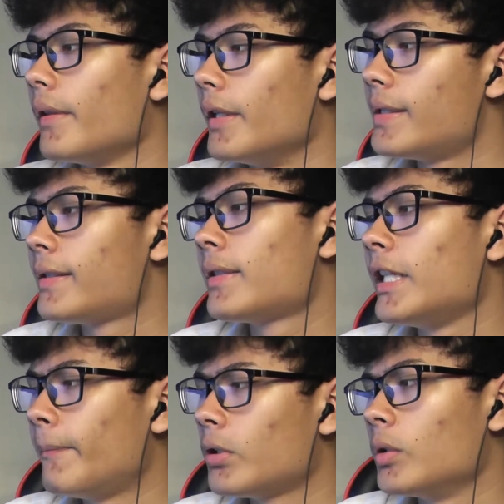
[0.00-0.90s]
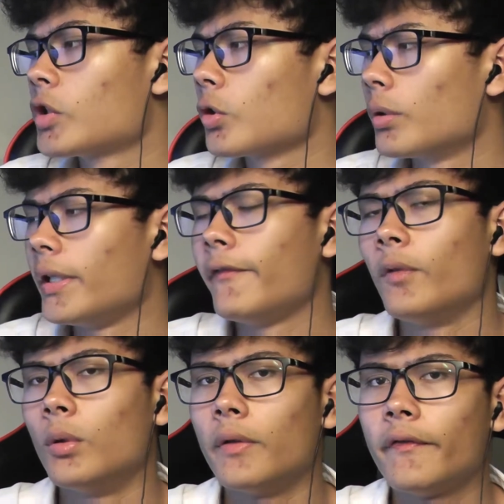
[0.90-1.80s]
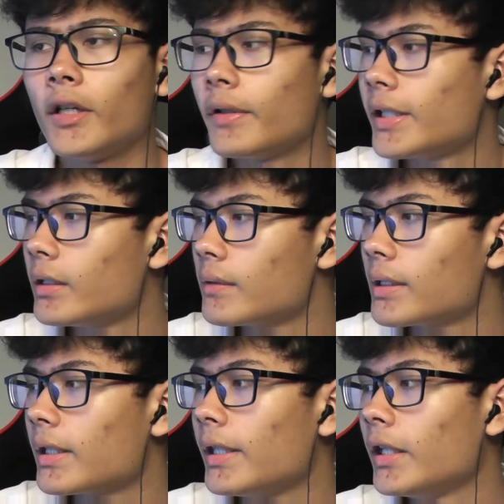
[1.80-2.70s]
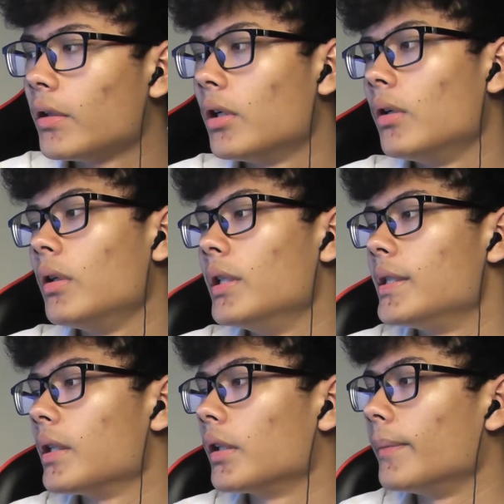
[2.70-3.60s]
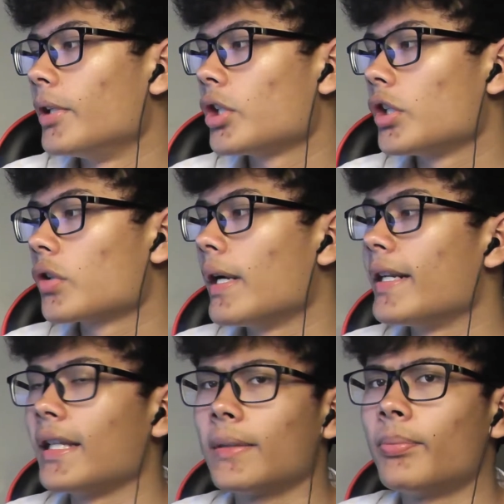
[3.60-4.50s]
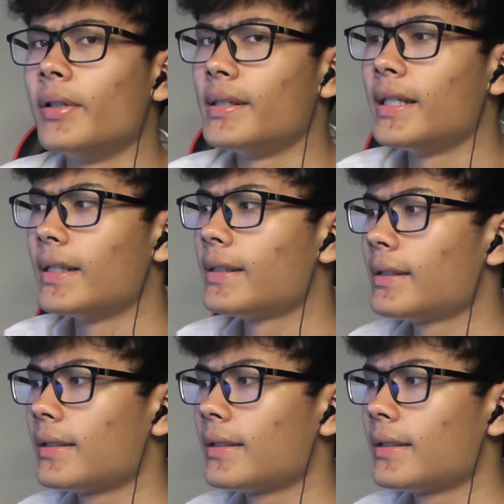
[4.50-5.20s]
This typical story for fairy tales, the hero is on the mission trying to get the princess.